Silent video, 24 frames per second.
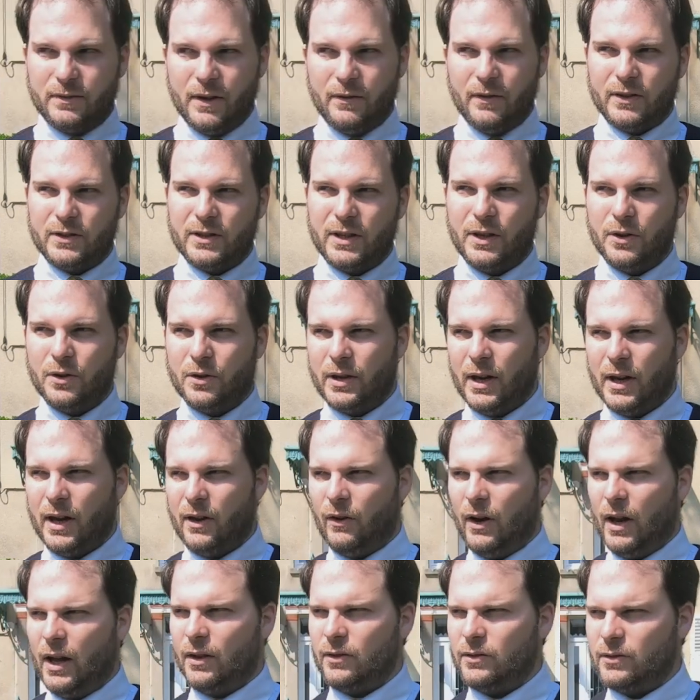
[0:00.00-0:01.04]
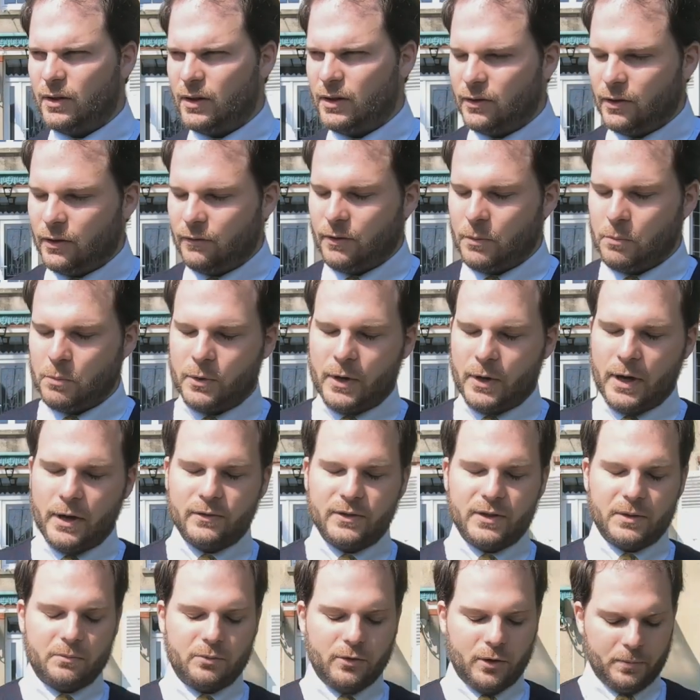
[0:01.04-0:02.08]
never actually heard out loud, so I don't know if I'm
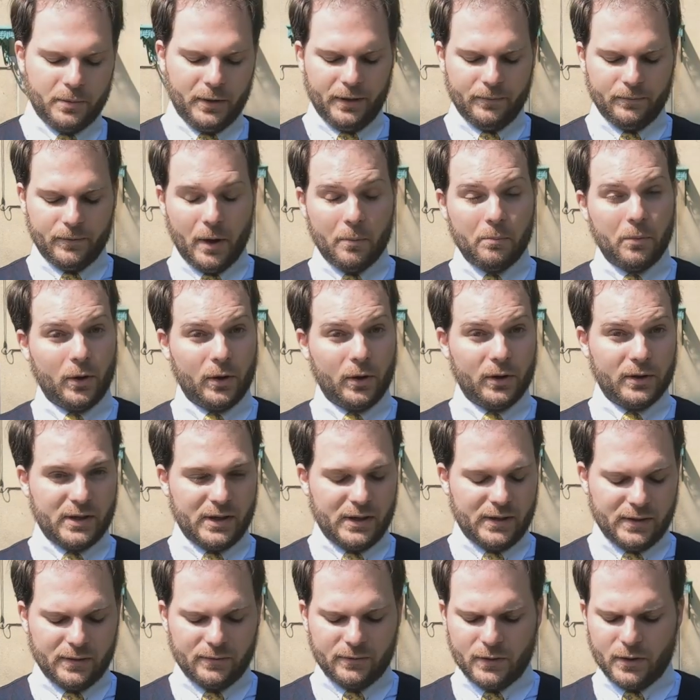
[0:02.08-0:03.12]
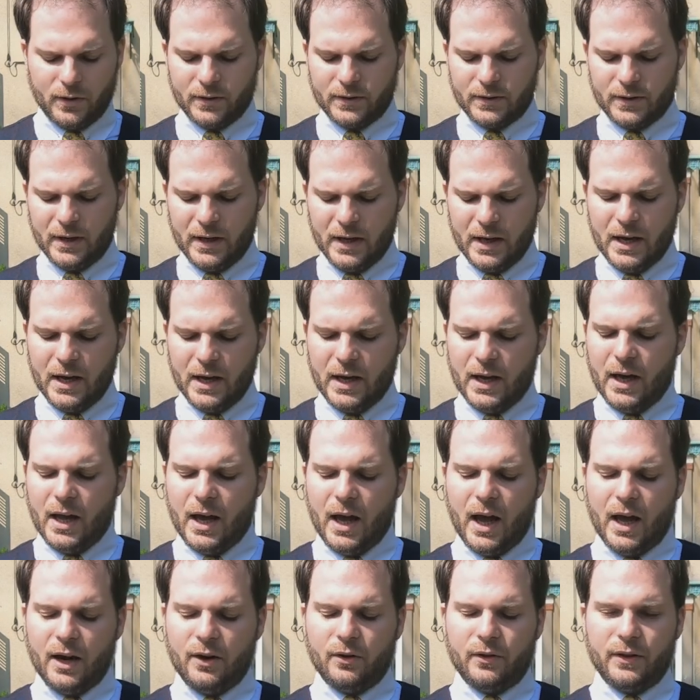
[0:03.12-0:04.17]
pronouncing properly. Apologies if not.
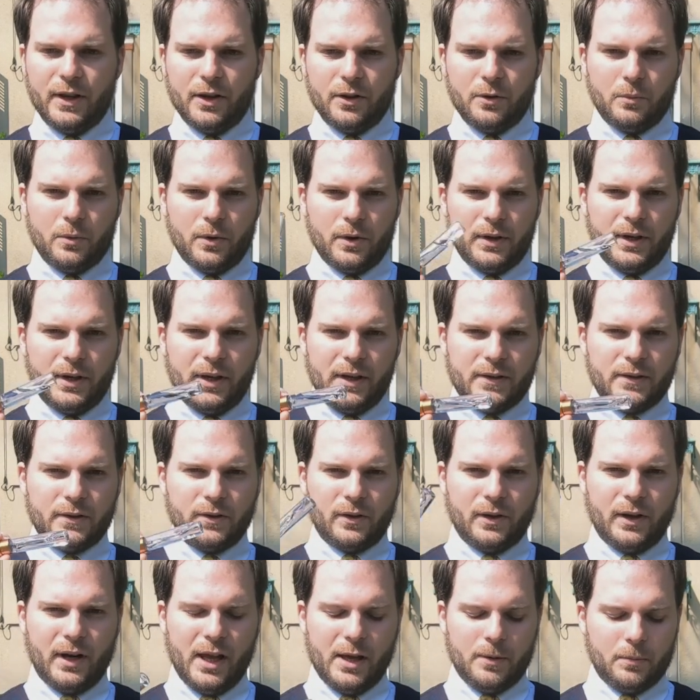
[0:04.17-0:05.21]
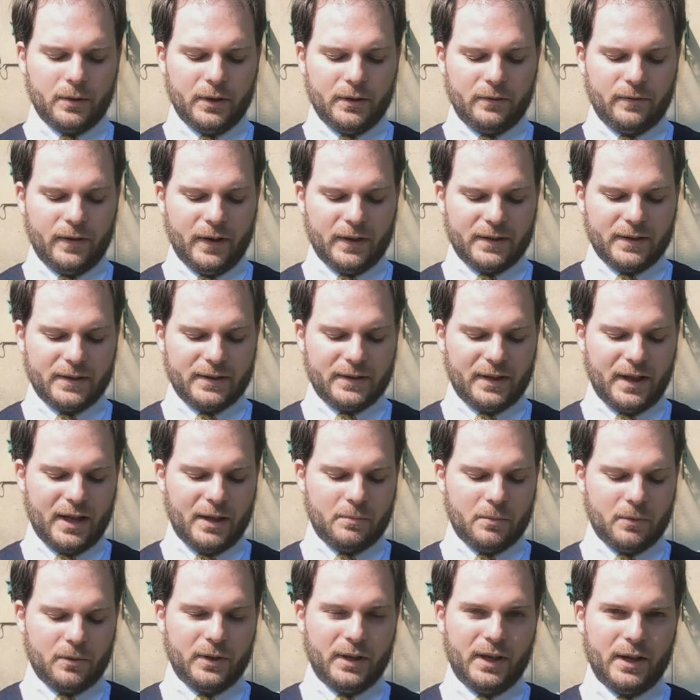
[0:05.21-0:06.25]
And on the other one it's not labelled. In fact, it's
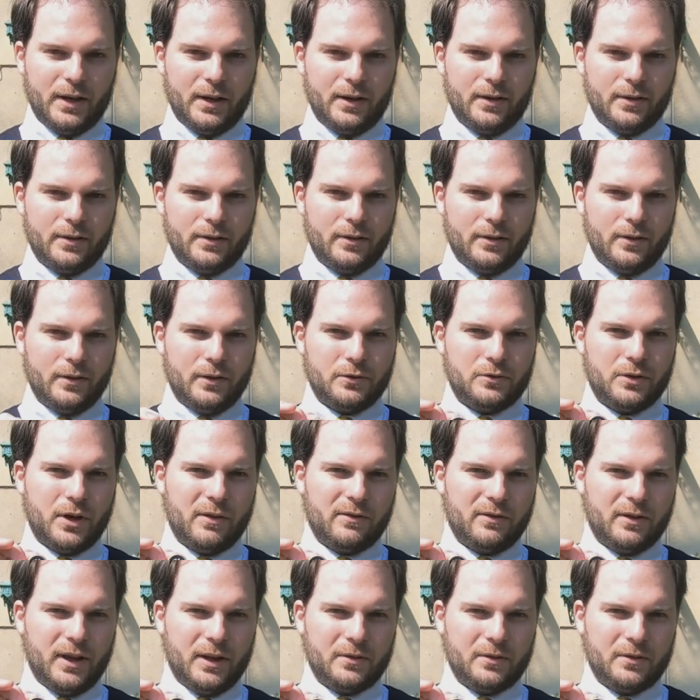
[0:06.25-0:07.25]
labelled here on the travel